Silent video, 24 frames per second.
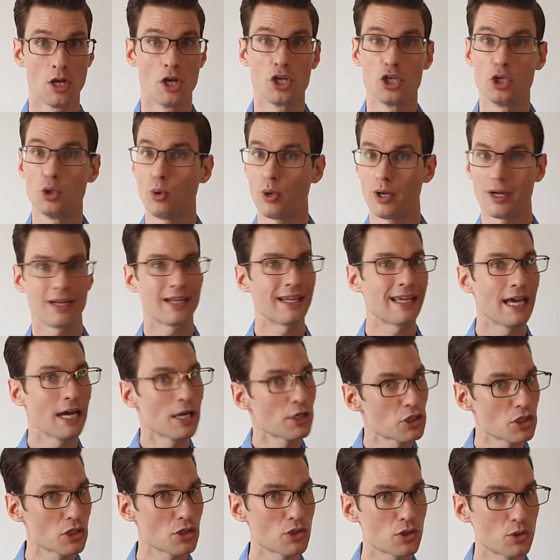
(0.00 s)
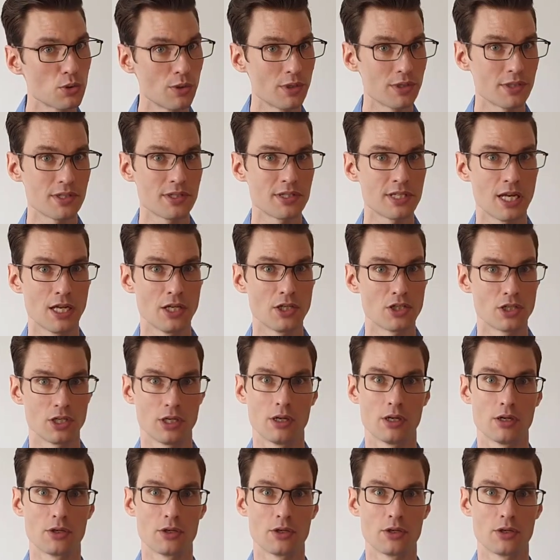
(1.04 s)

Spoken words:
You want to catch your students' attention.